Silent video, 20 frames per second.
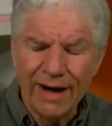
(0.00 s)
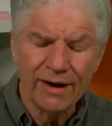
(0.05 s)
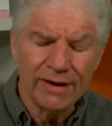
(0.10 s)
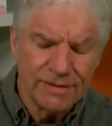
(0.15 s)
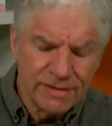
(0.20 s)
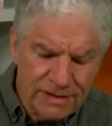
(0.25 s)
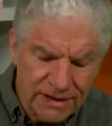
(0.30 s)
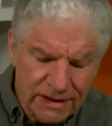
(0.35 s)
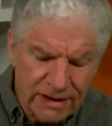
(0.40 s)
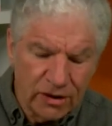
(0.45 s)
a
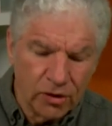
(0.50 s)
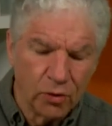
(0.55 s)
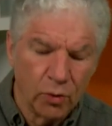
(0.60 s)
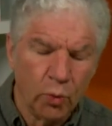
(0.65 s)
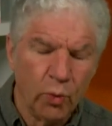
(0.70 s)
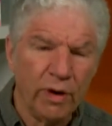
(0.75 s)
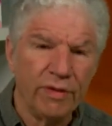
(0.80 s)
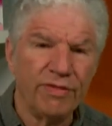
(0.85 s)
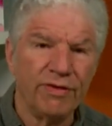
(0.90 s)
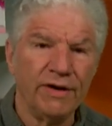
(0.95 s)
deal
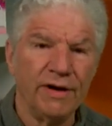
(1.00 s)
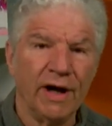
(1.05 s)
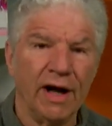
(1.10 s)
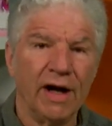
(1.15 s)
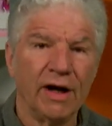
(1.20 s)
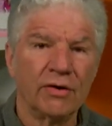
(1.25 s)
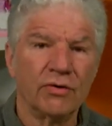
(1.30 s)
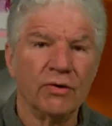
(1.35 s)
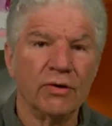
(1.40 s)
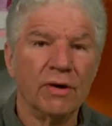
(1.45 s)
with the
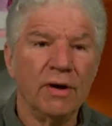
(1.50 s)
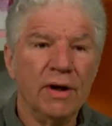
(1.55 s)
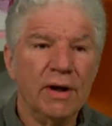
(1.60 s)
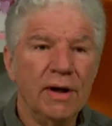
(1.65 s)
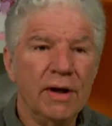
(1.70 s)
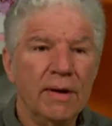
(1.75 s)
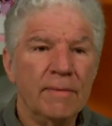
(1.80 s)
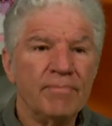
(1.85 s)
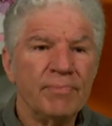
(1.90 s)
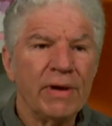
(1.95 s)
doctor.
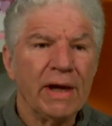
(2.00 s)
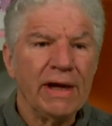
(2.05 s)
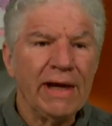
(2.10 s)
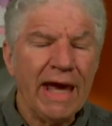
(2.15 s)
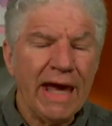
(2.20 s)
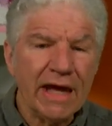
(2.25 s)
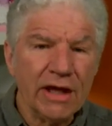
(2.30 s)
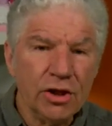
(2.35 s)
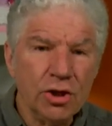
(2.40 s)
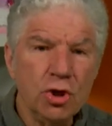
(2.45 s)
Can